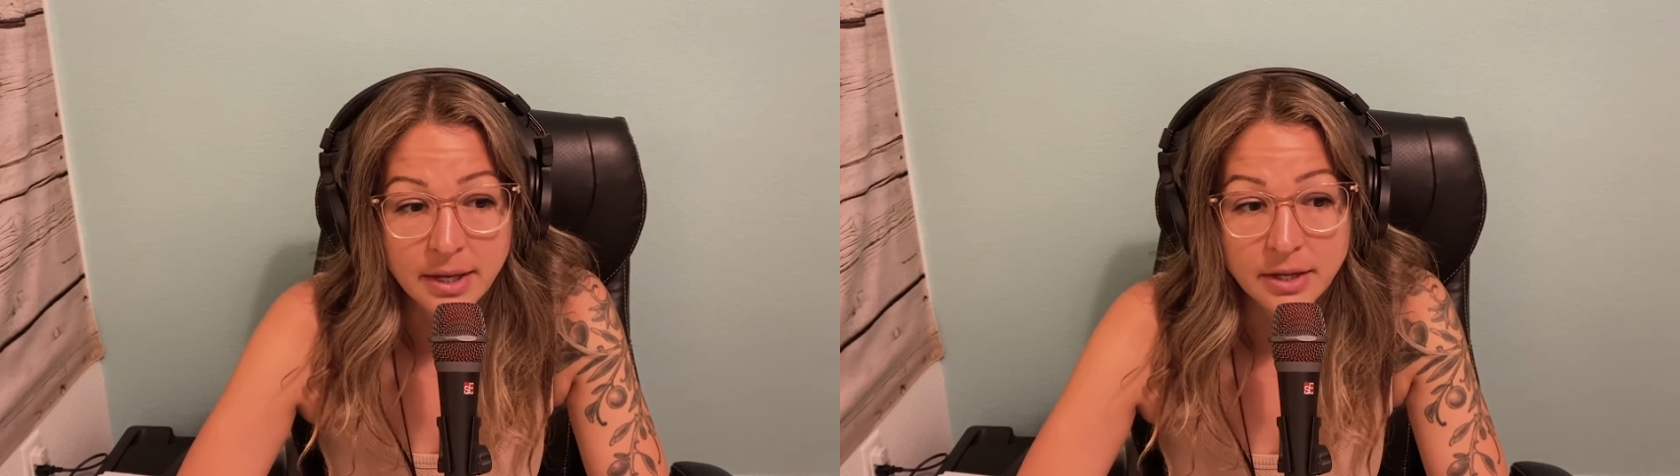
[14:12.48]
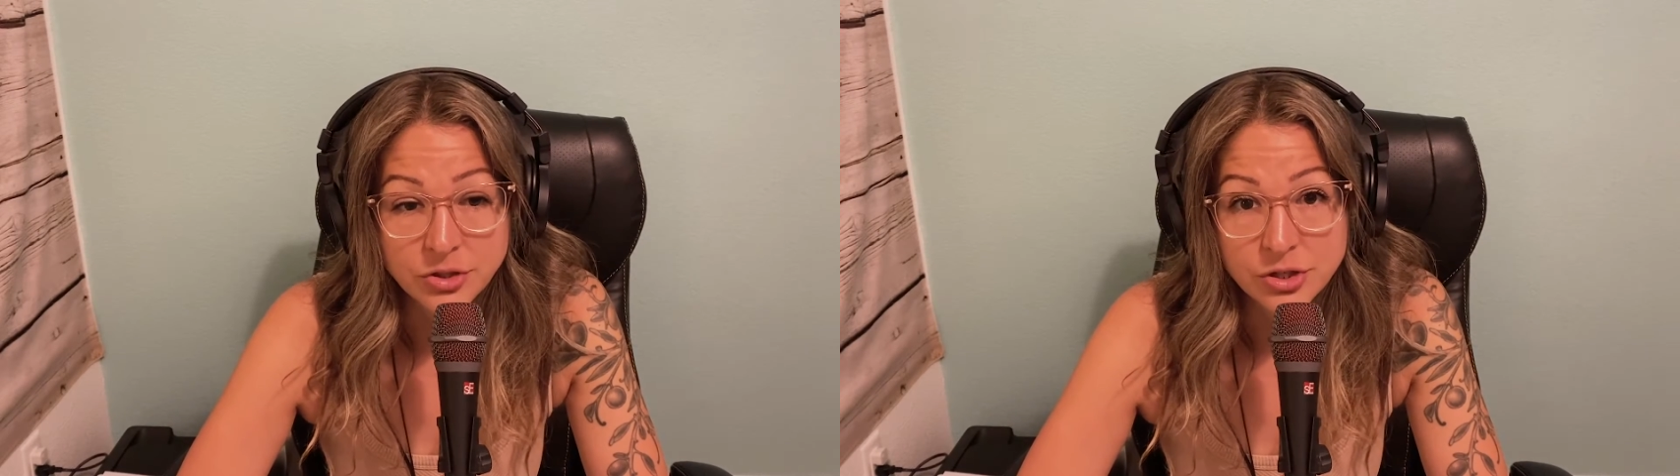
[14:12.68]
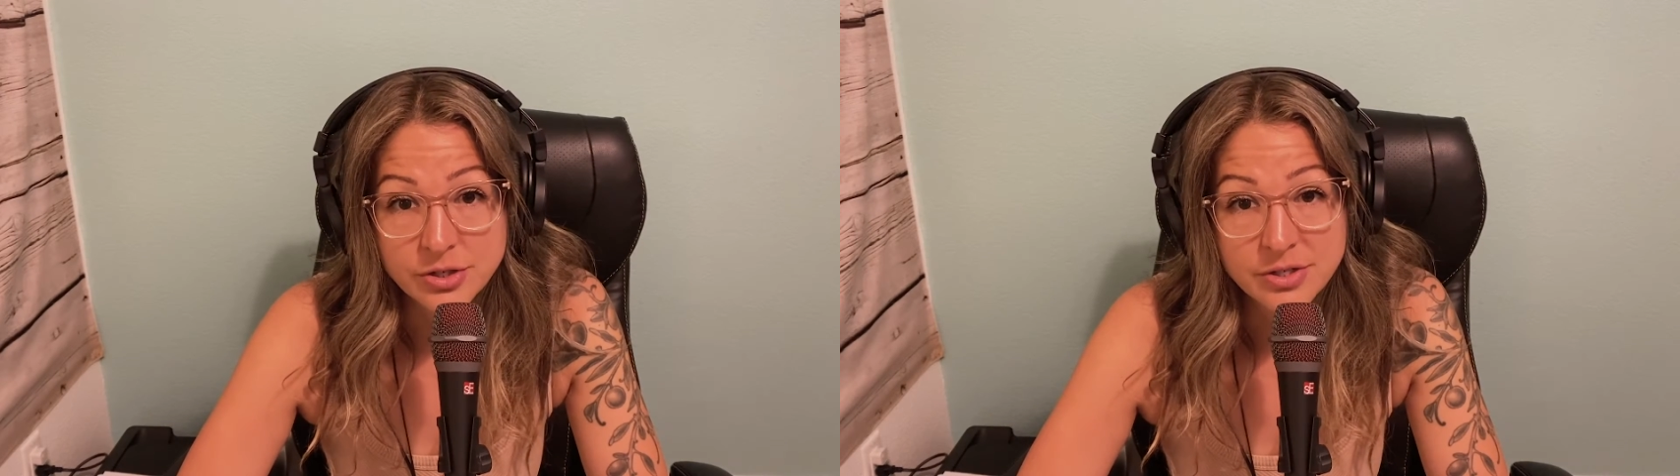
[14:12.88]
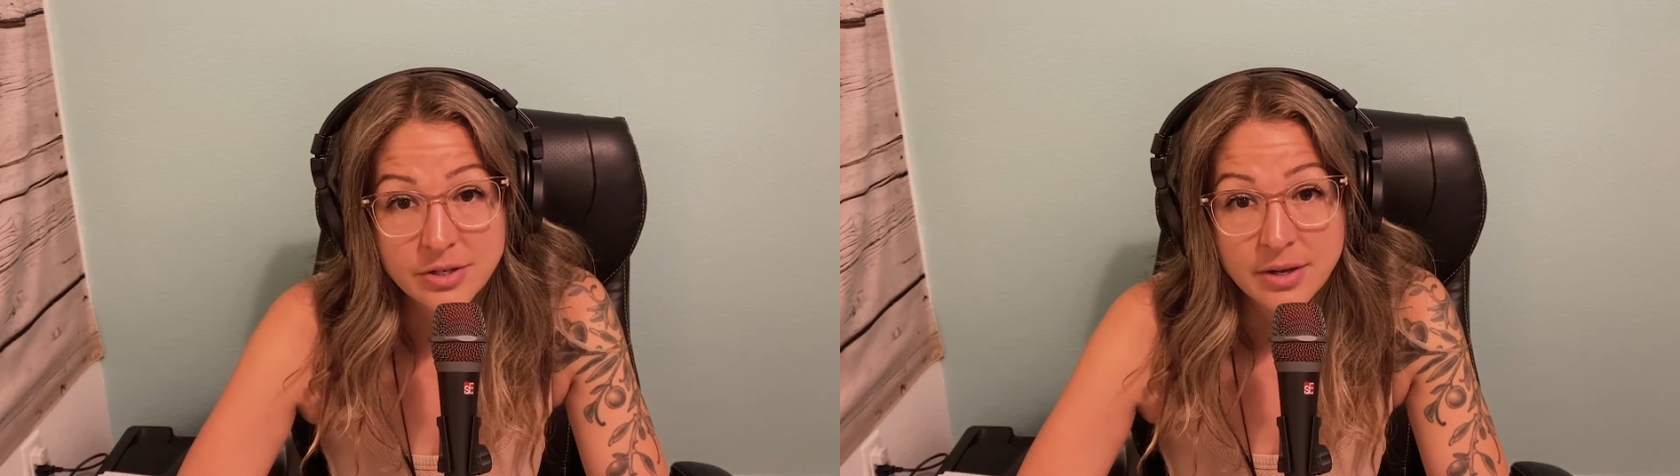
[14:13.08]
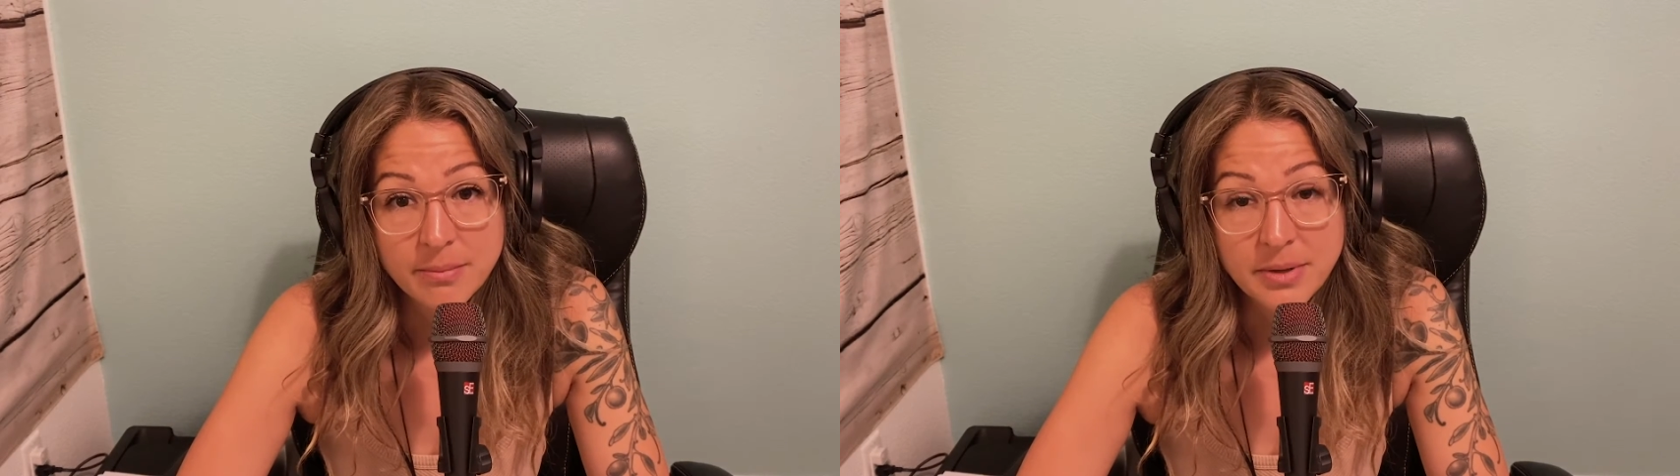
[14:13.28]
and just
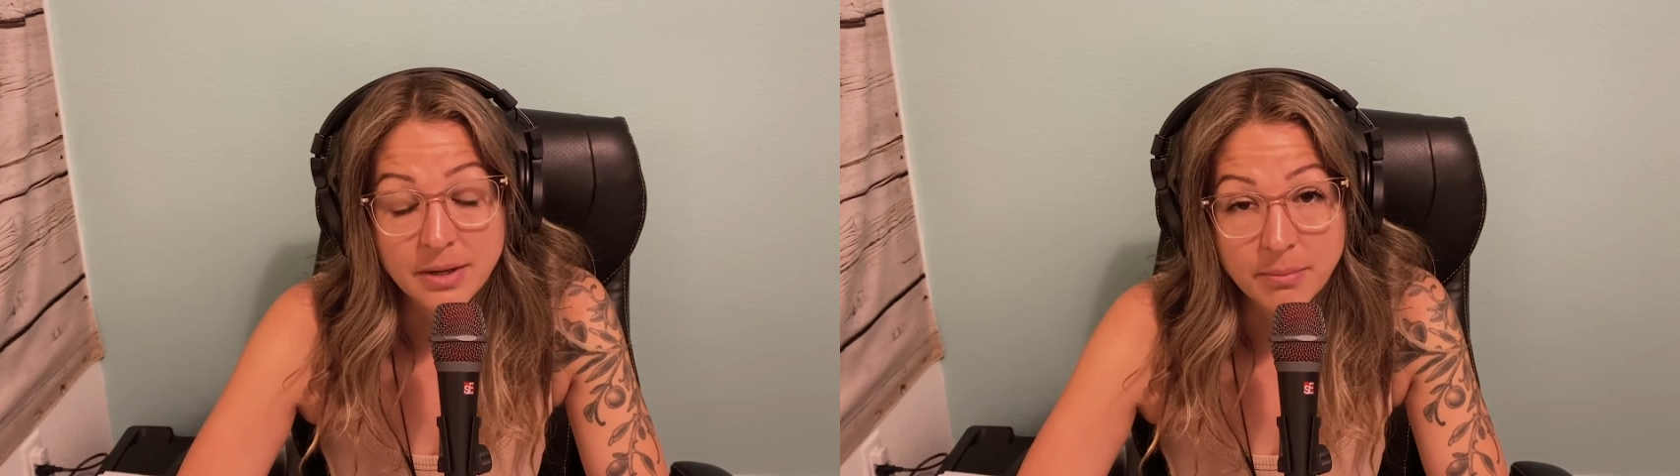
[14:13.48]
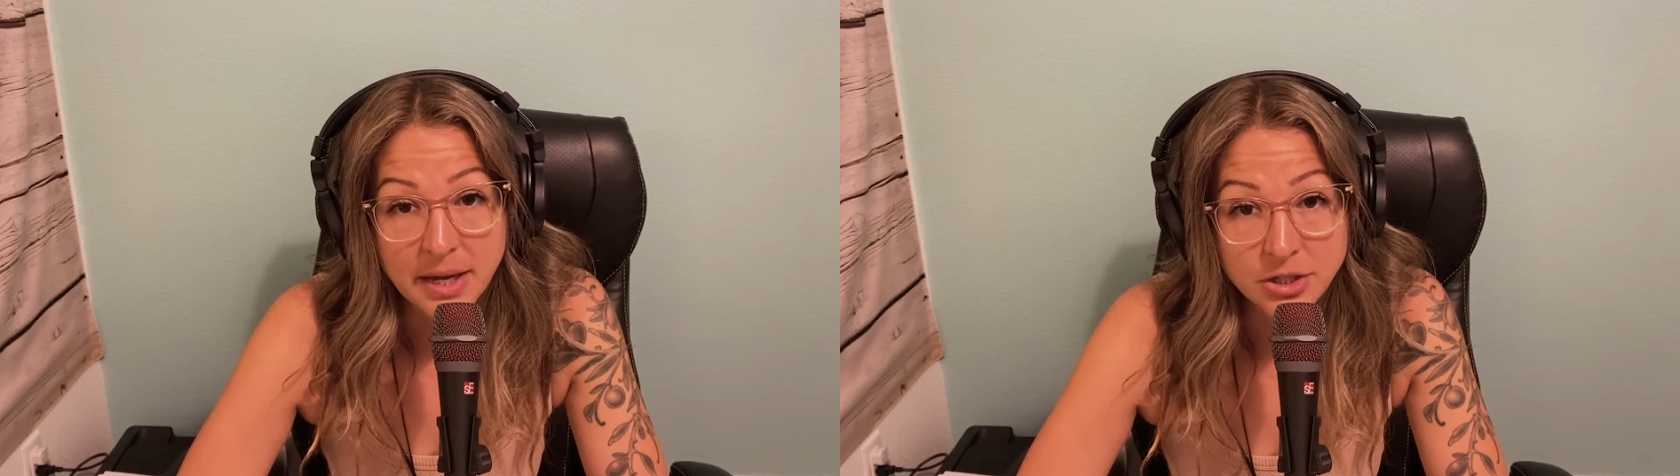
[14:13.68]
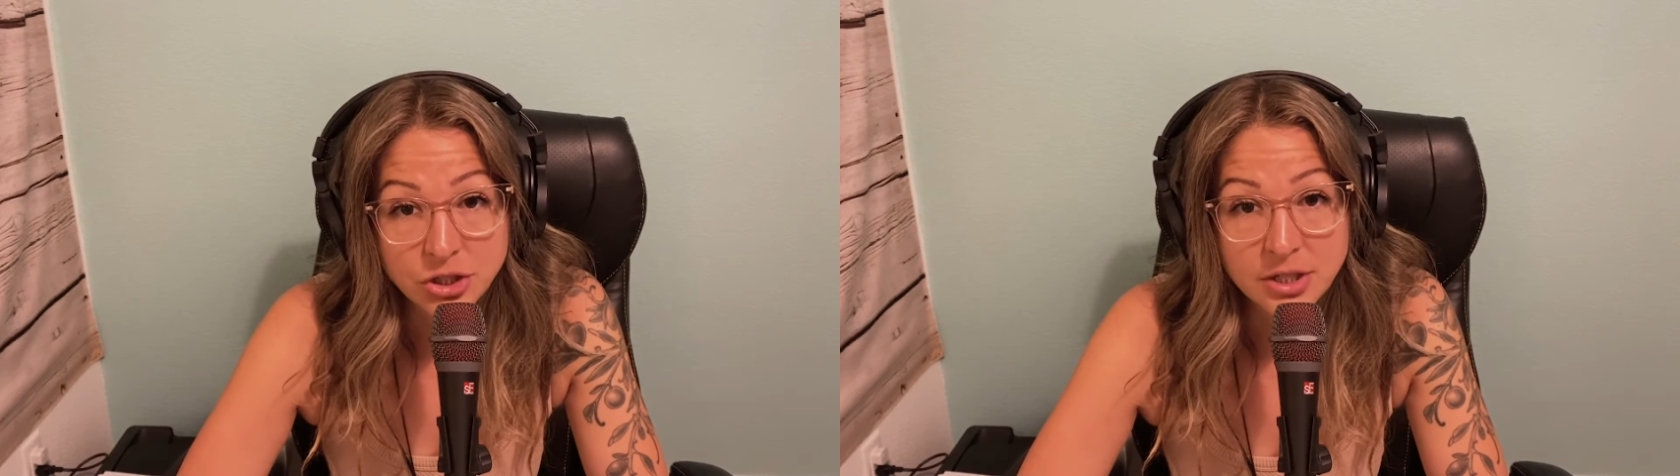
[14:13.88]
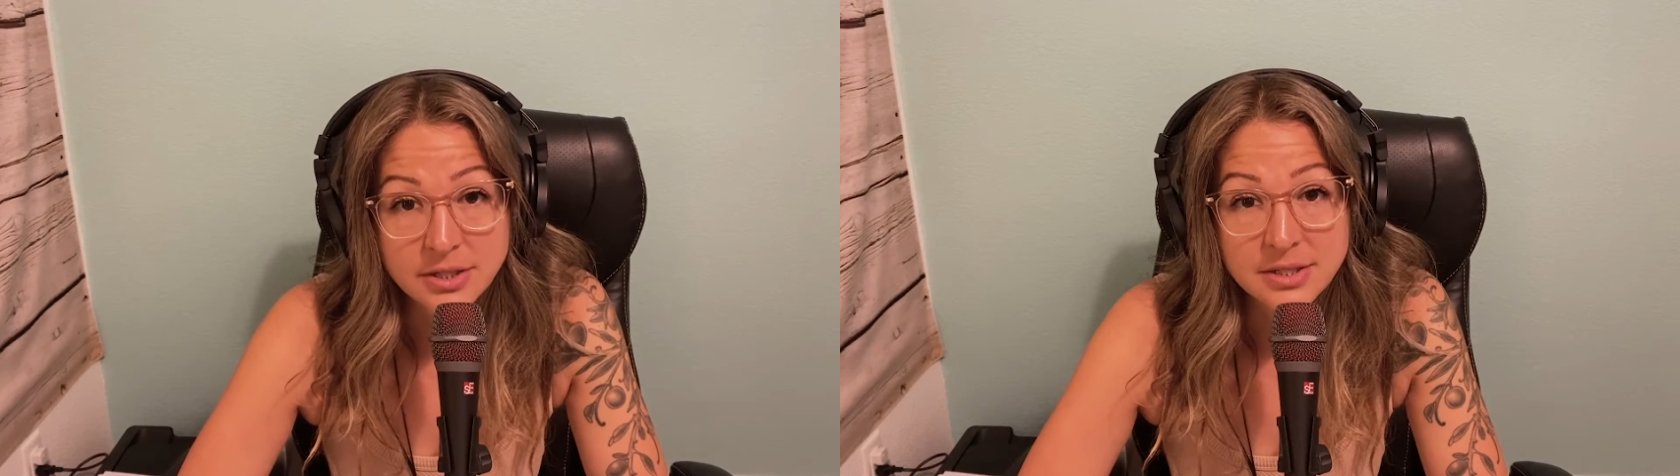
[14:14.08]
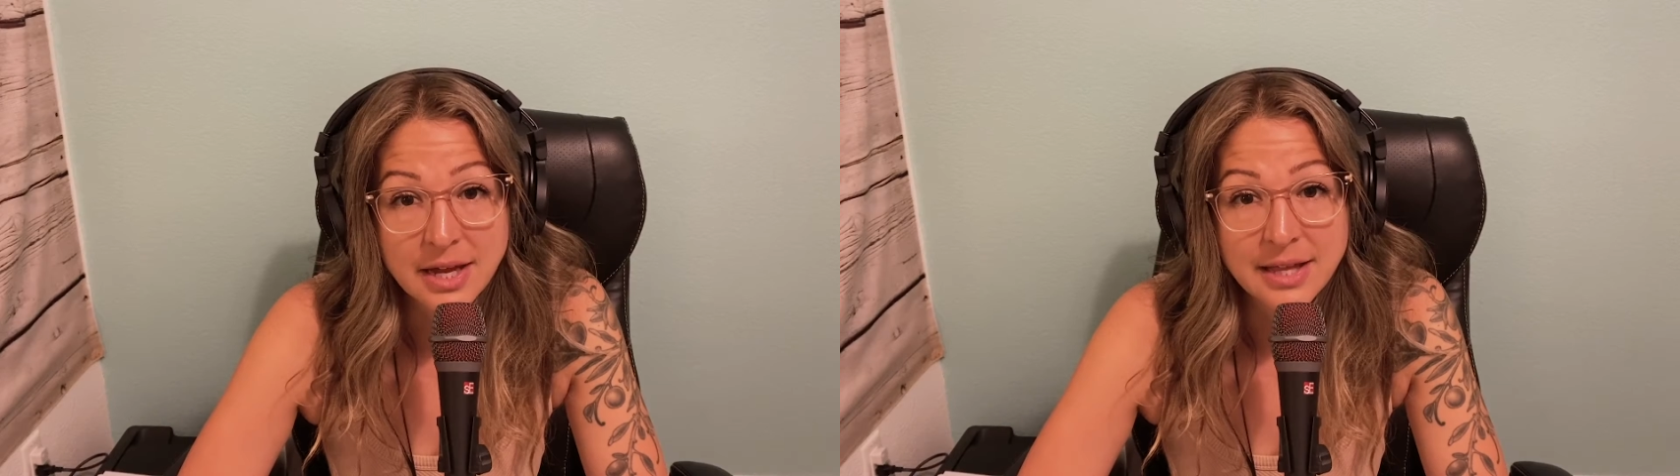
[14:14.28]
being
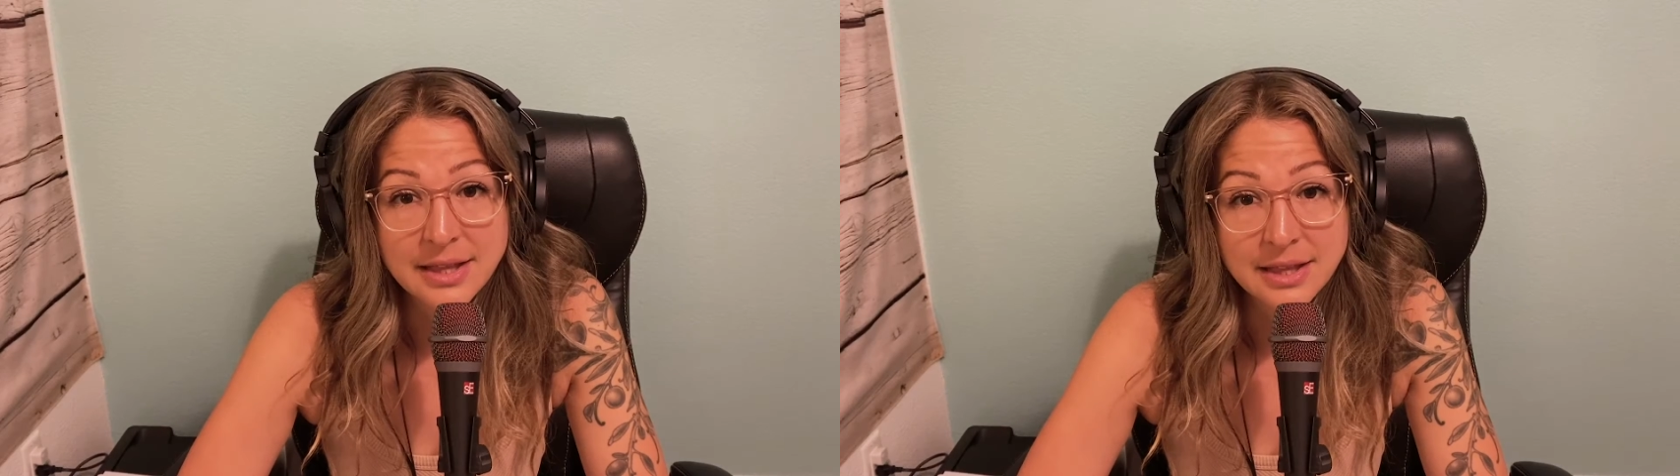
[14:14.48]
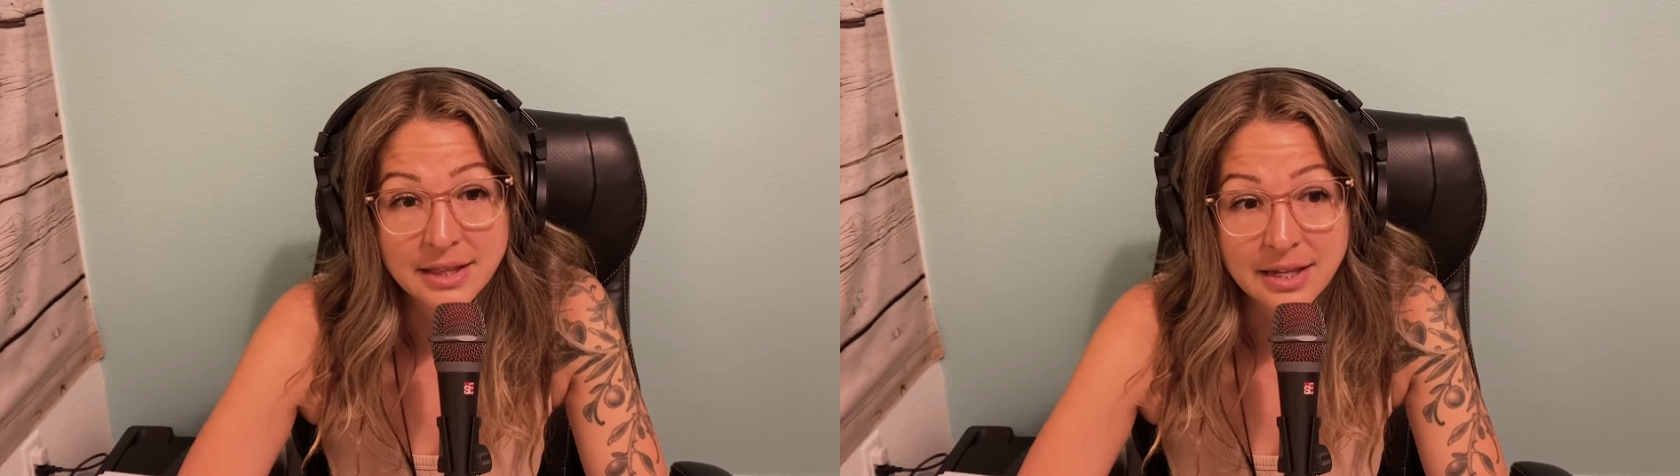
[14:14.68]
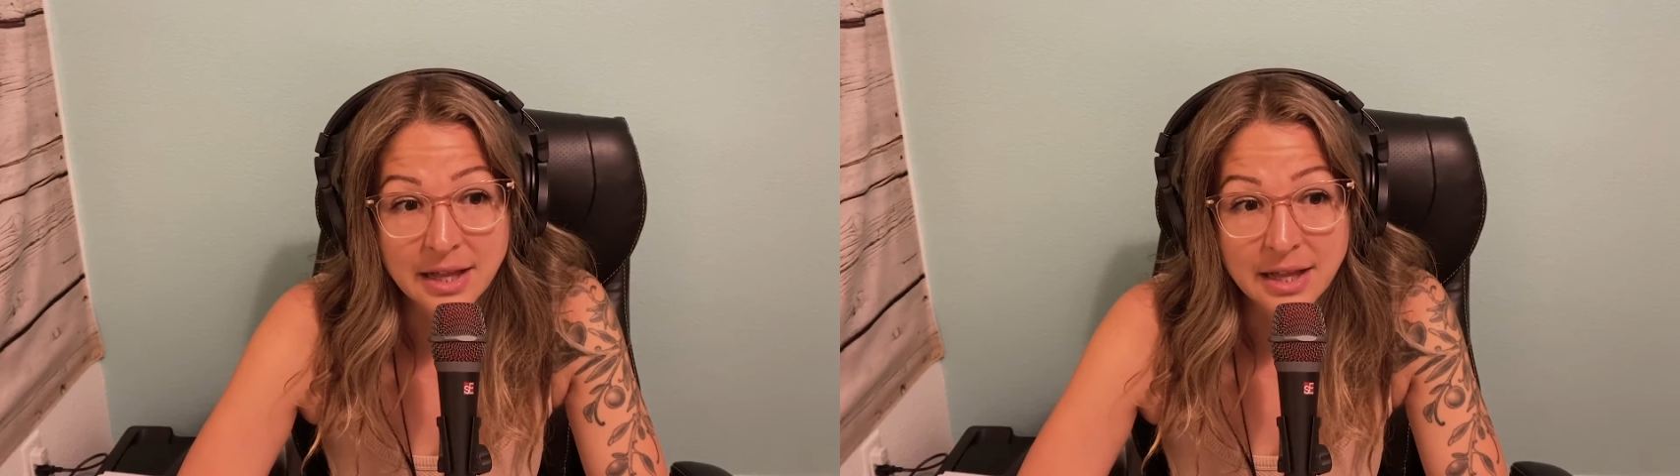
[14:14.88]
patient and